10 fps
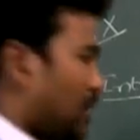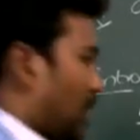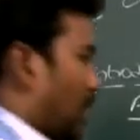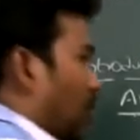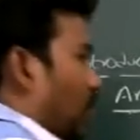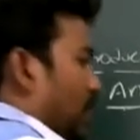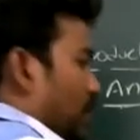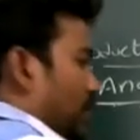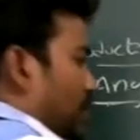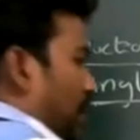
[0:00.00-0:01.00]
now what is
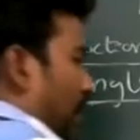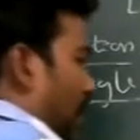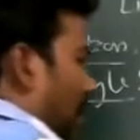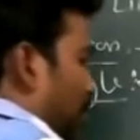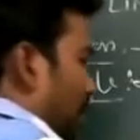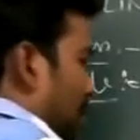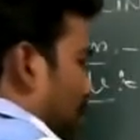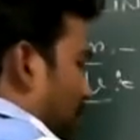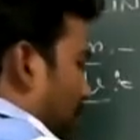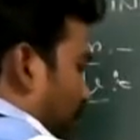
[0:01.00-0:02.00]
meant by angle
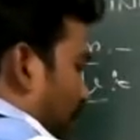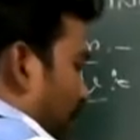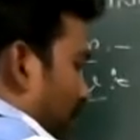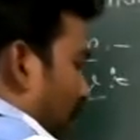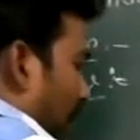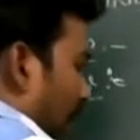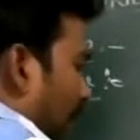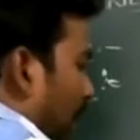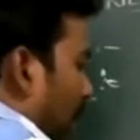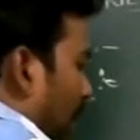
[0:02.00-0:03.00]
means the
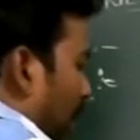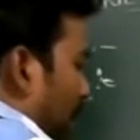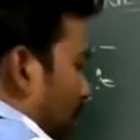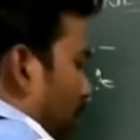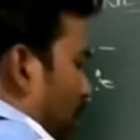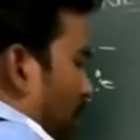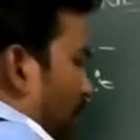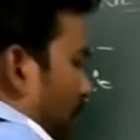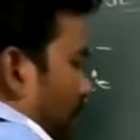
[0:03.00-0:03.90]
inclination of